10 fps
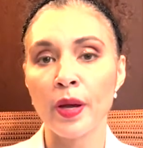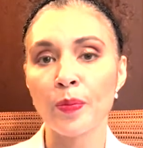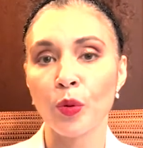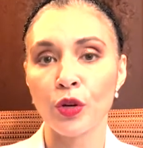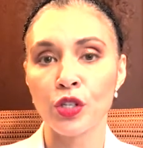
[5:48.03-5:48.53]

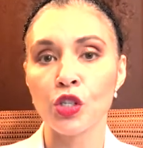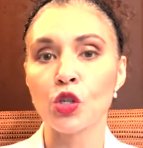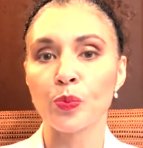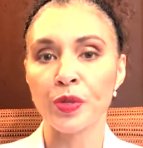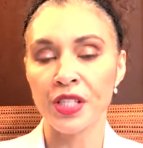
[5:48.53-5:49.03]
important
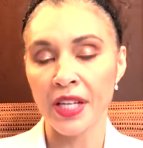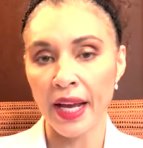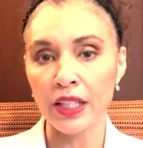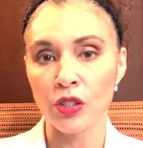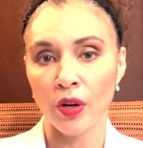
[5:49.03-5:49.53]
to
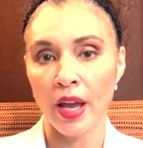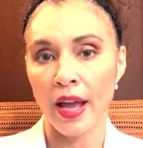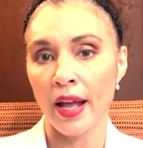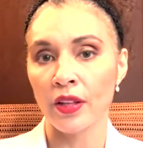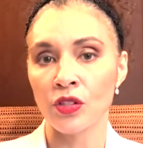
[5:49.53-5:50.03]
protect your
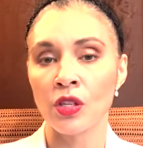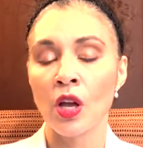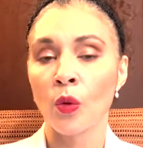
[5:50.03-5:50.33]
hands